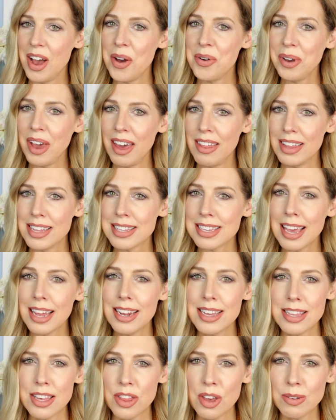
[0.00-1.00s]
Okay, let's
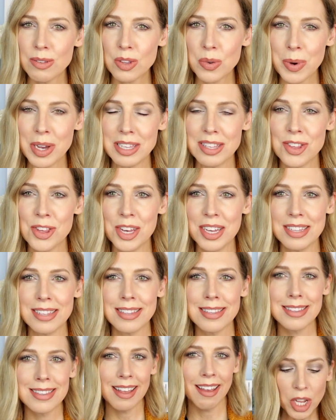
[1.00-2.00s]
get into those
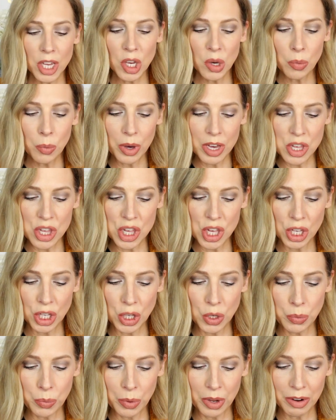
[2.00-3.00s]
questions. What do you wish
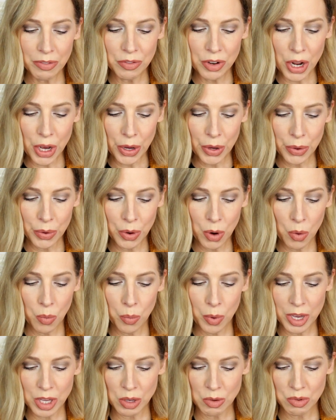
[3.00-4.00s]
you would have known
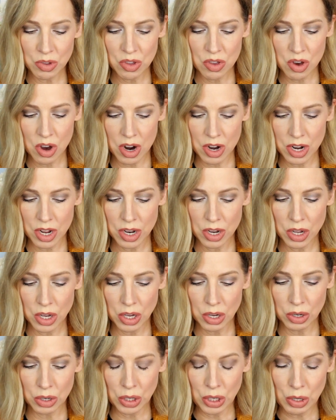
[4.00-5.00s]
when you
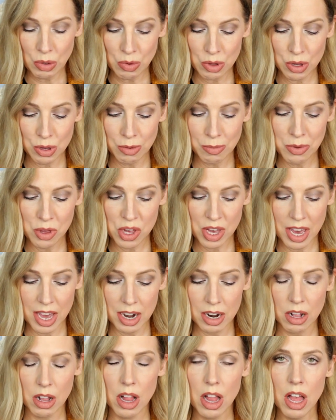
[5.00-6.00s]
started your YouTube
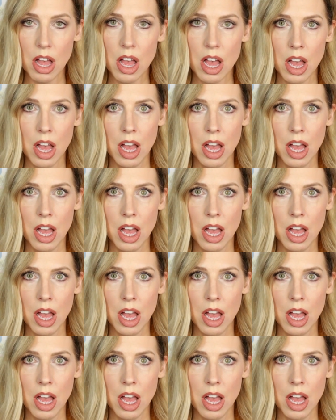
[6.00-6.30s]
channel?